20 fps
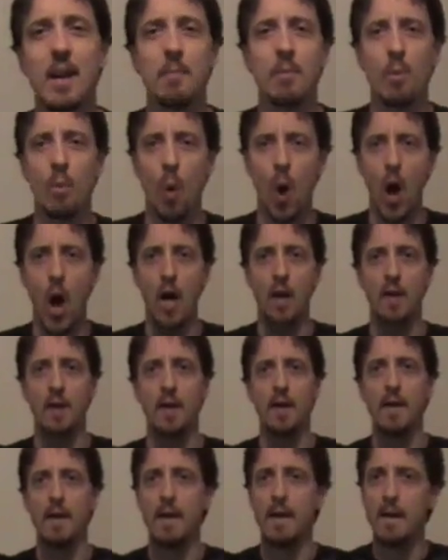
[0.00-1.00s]
number
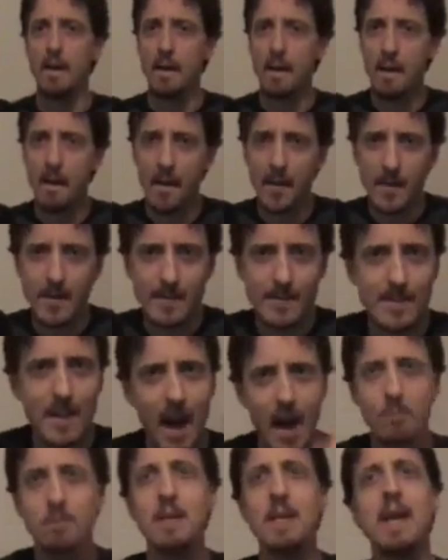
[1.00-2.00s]
1,
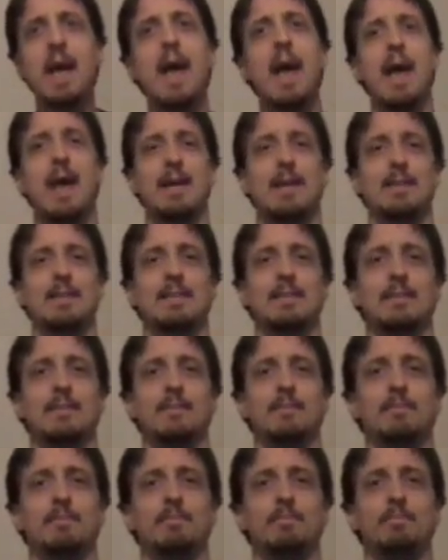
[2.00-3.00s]
John McCain.
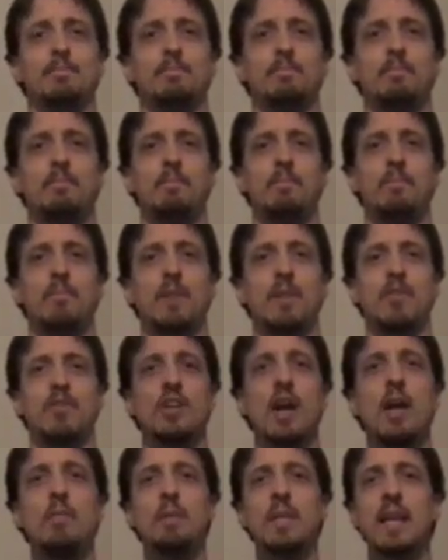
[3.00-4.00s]

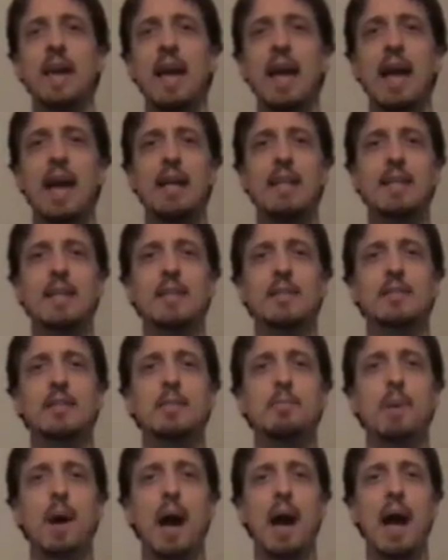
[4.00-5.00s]
John McCain,
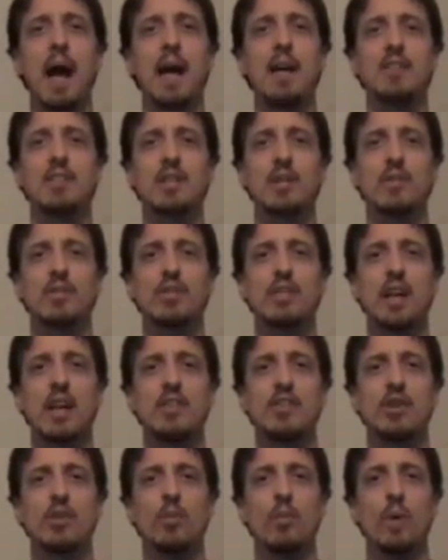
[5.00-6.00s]
guilty by
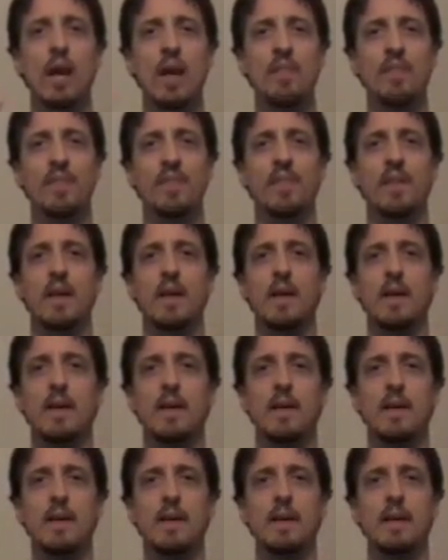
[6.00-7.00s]
association with
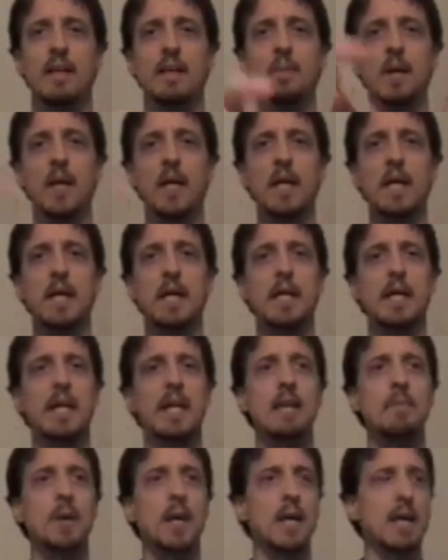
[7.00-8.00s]

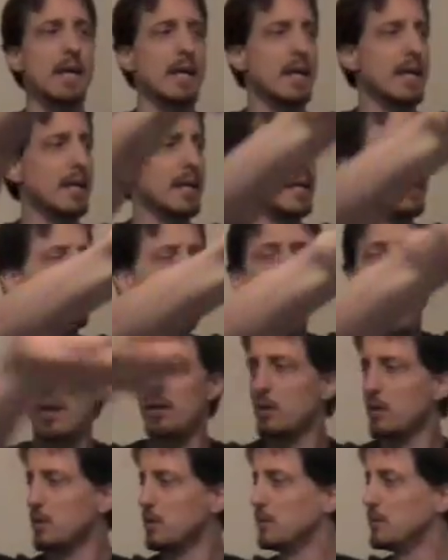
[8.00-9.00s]
anybody,
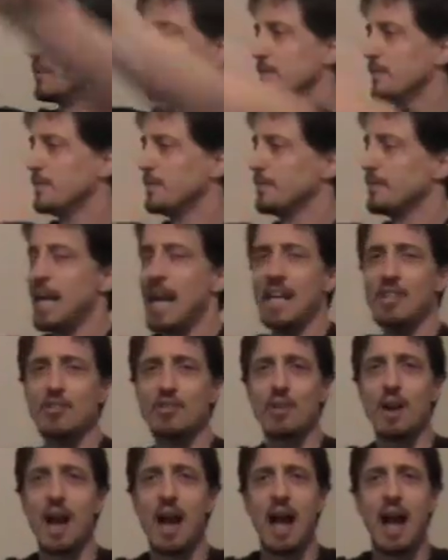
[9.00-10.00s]
panel. That's
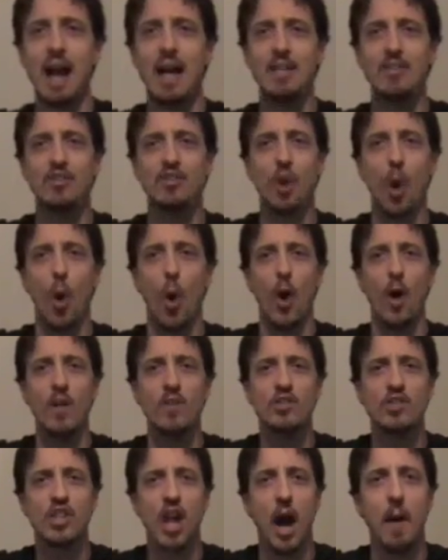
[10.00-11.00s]
right,
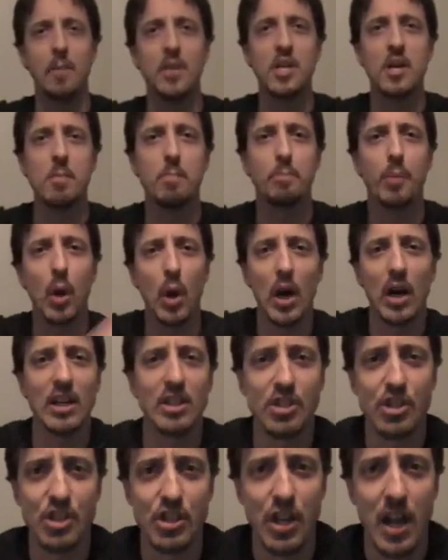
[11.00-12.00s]
George W.
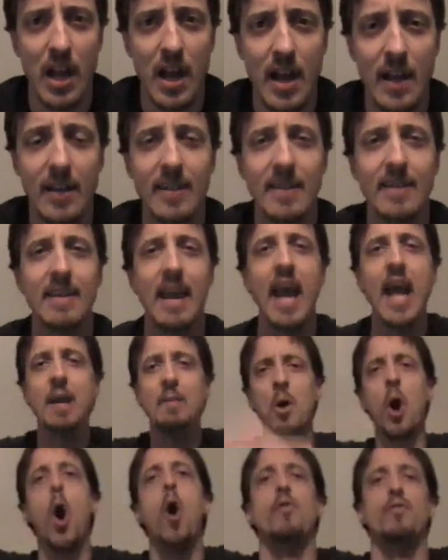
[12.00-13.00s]
Bush. Game
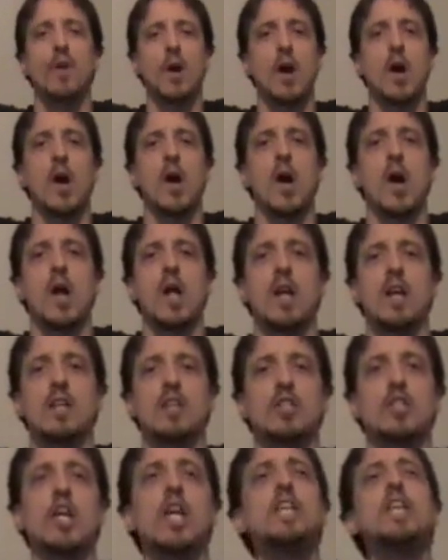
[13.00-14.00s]
over.
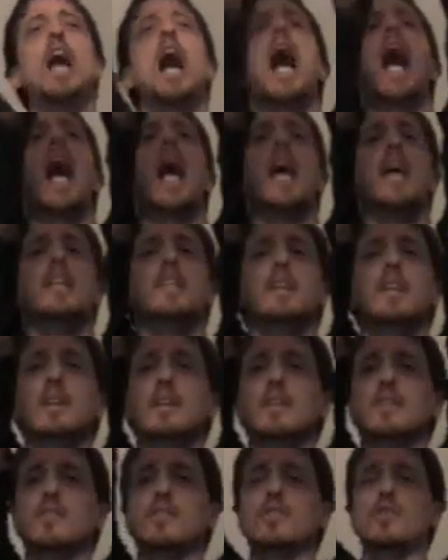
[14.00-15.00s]
Good night.
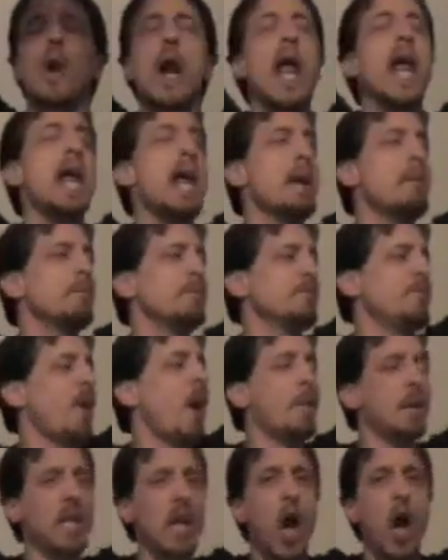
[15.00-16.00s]
Scream
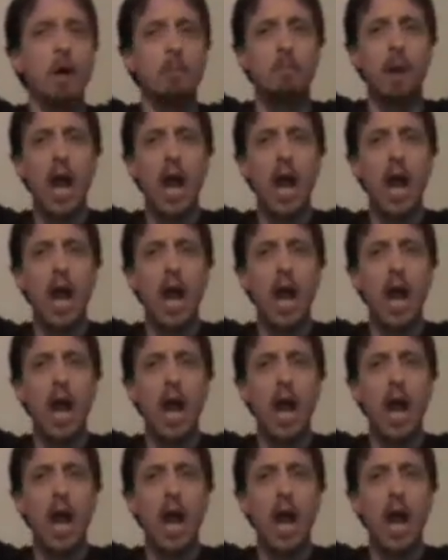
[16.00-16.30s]
for me, Long